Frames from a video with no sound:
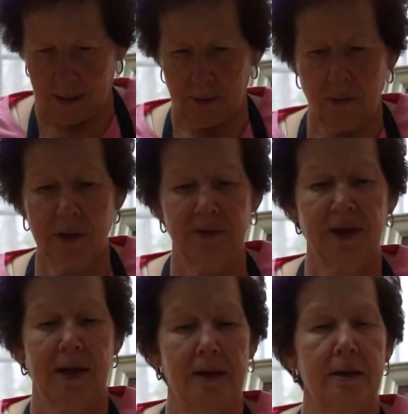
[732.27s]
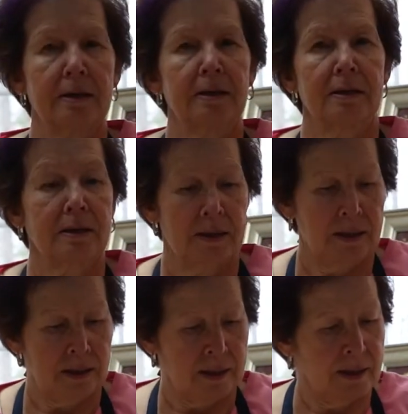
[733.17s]
What do you think? I
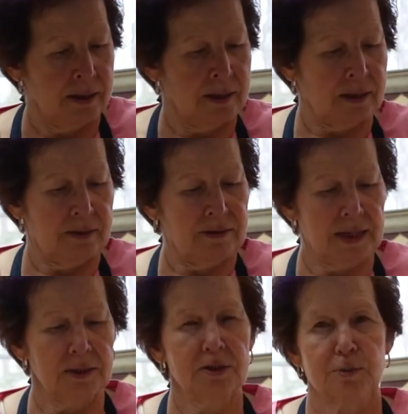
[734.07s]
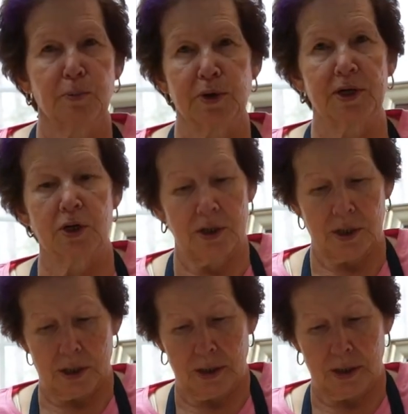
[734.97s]
think it looks pretty good.